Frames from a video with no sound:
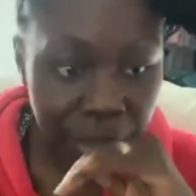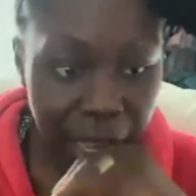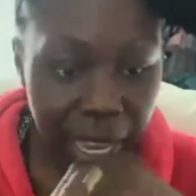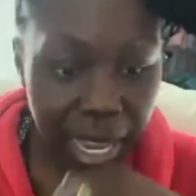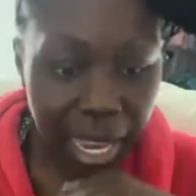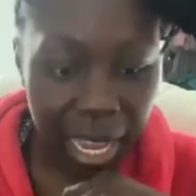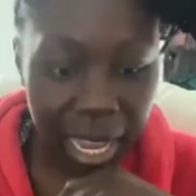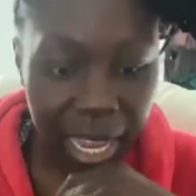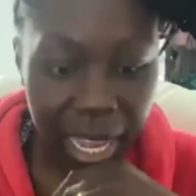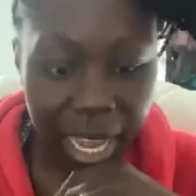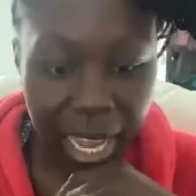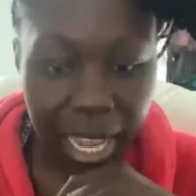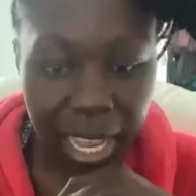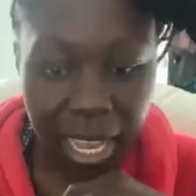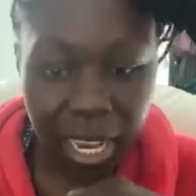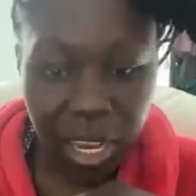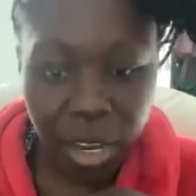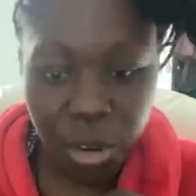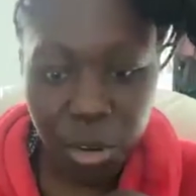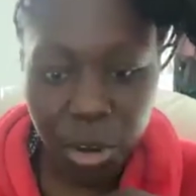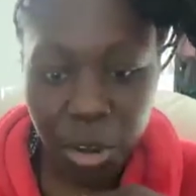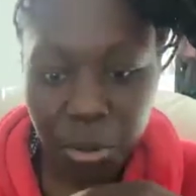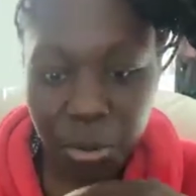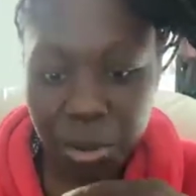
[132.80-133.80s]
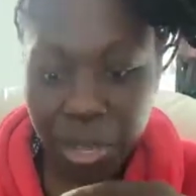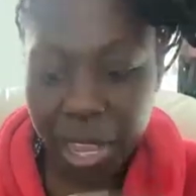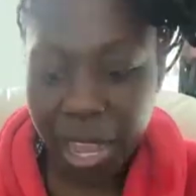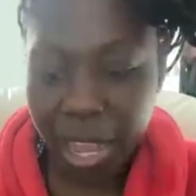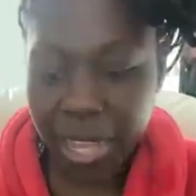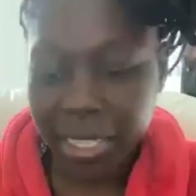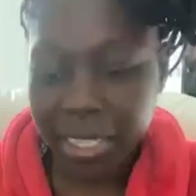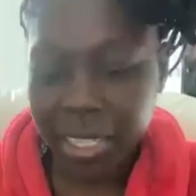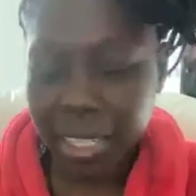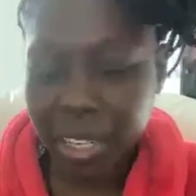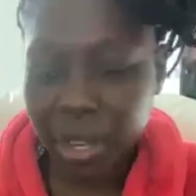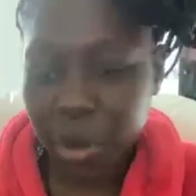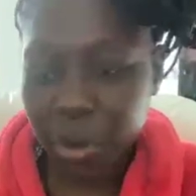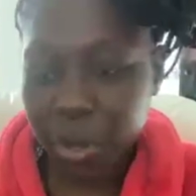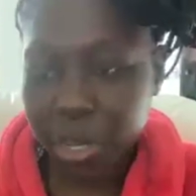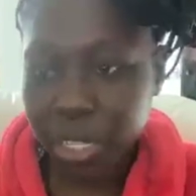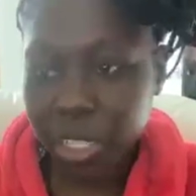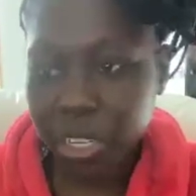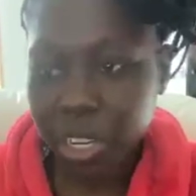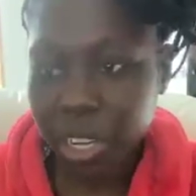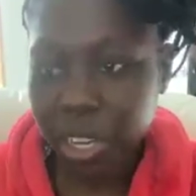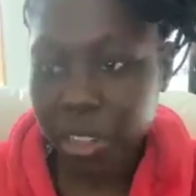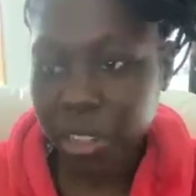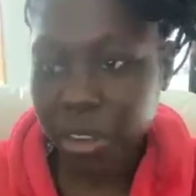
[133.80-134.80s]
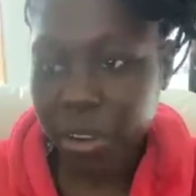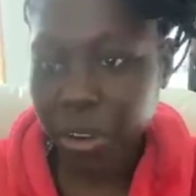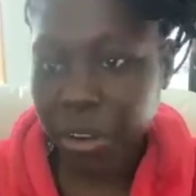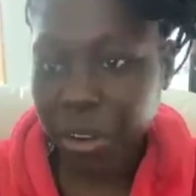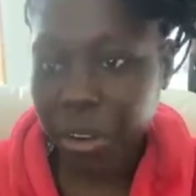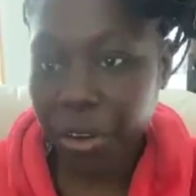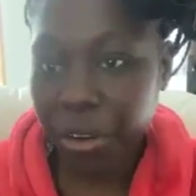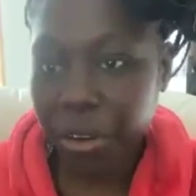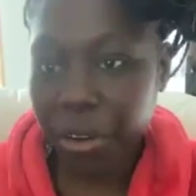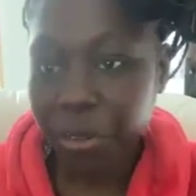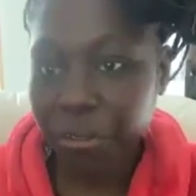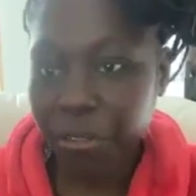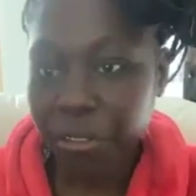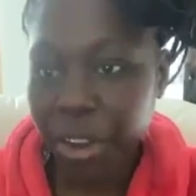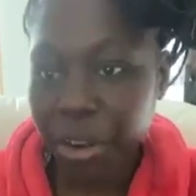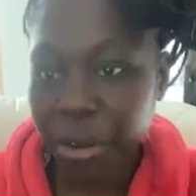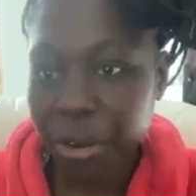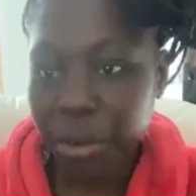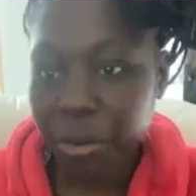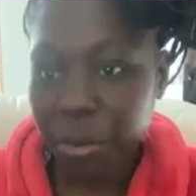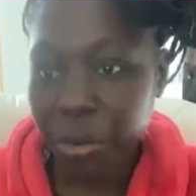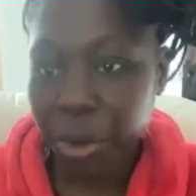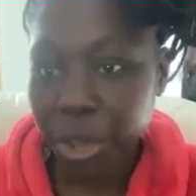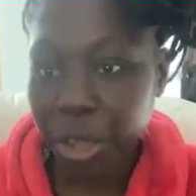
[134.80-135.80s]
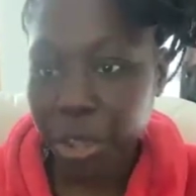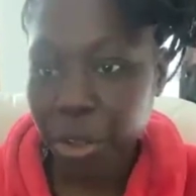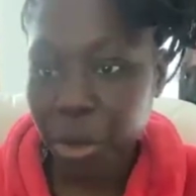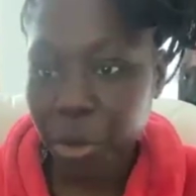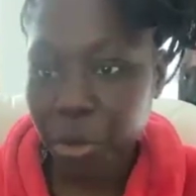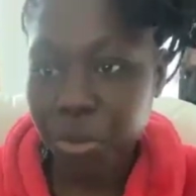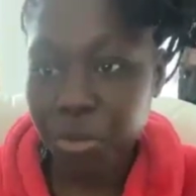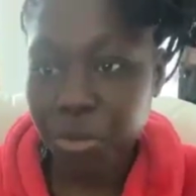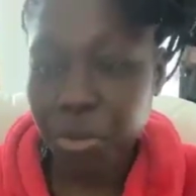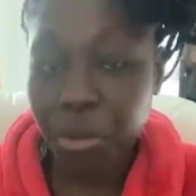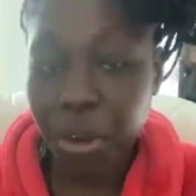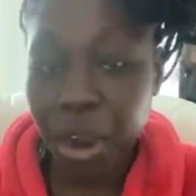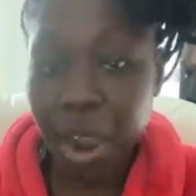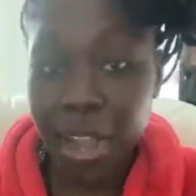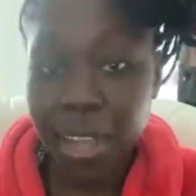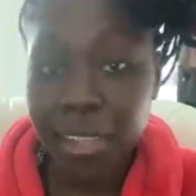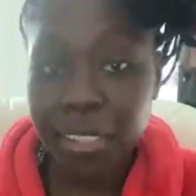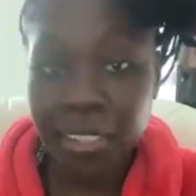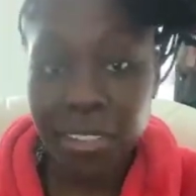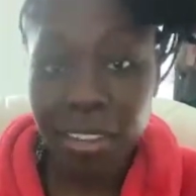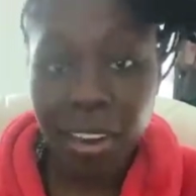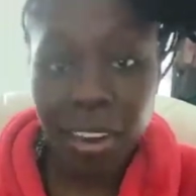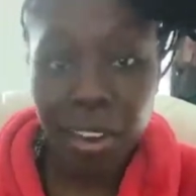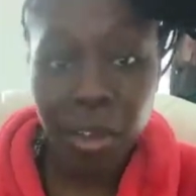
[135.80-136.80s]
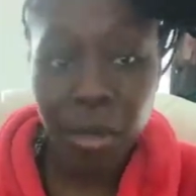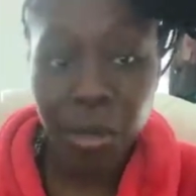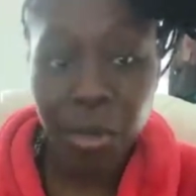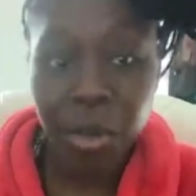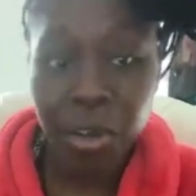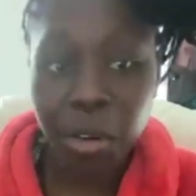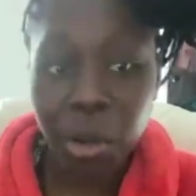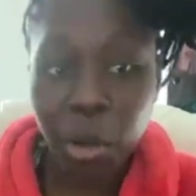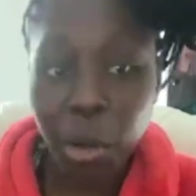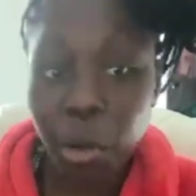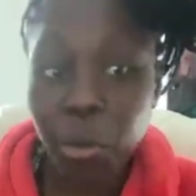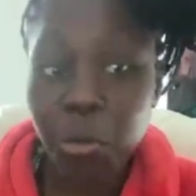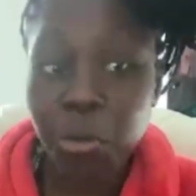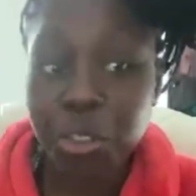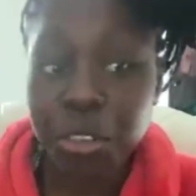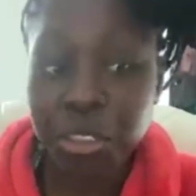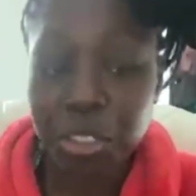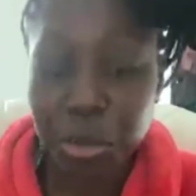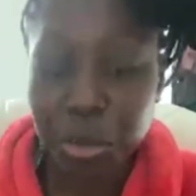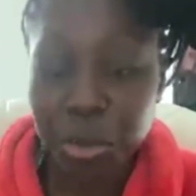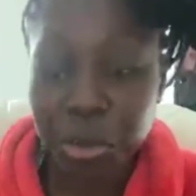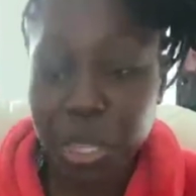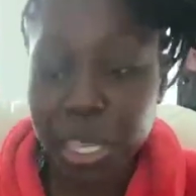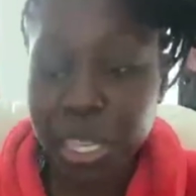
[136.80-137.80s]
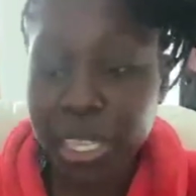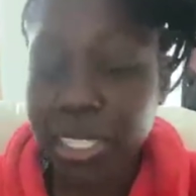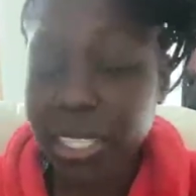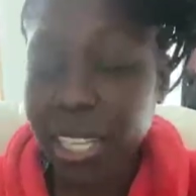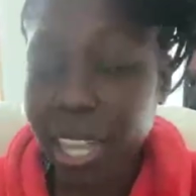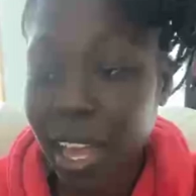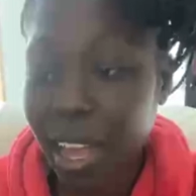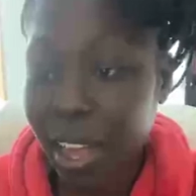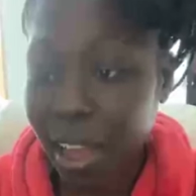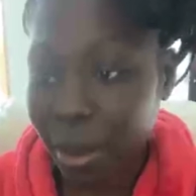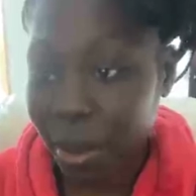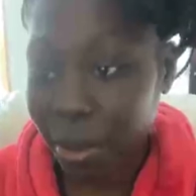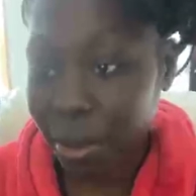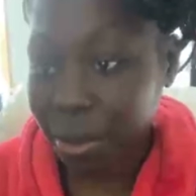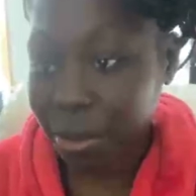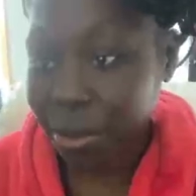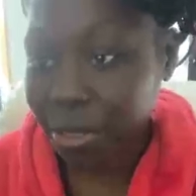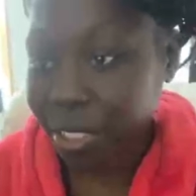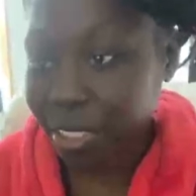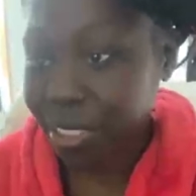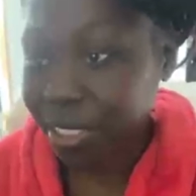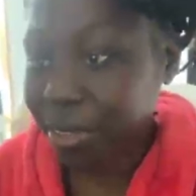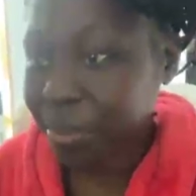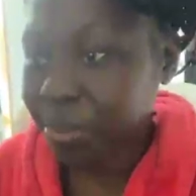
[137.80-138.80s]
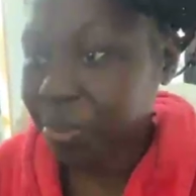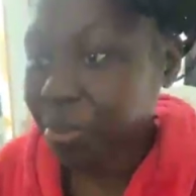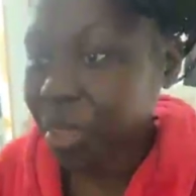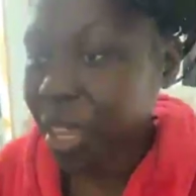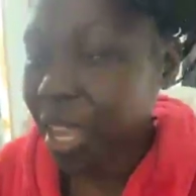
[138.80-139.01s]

and, we got to know each other very well before I start going over to his house.